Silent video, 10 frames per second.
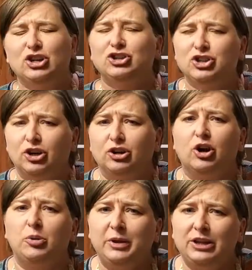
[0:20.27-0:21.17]
Sure,
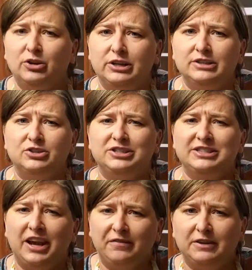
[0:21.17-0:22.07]
homemade cookies are
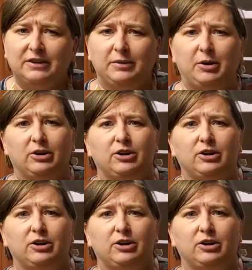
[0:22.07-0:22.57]
definitely part